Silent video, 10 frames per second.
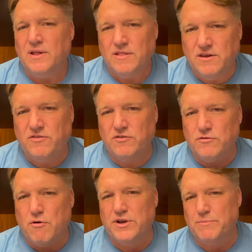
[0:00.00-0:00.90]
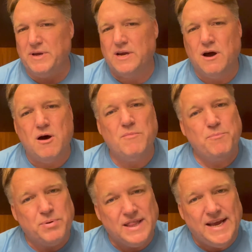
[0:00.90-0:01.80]
This is going to become a
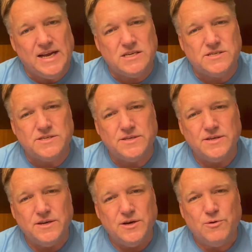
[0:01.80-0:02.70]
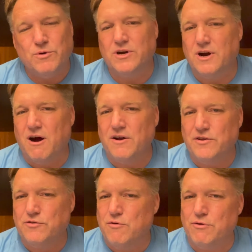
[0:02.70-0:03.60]
place where God
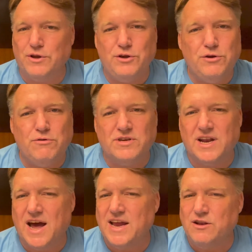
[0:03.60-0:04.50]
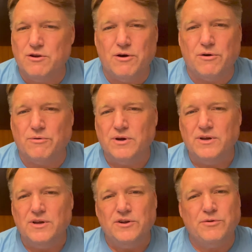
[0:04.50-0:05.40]
is going to use it, I know,
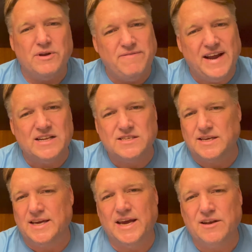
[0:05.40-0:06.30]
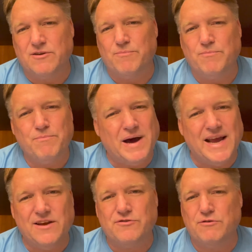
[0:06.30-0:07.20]
to advance the kingdom
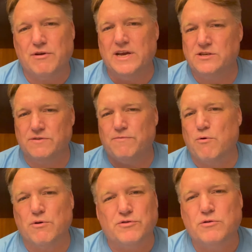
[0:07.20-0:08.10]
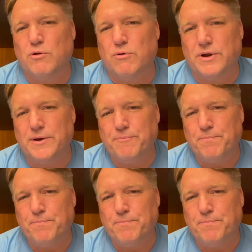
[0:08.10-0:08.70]
by his grace and for his glory.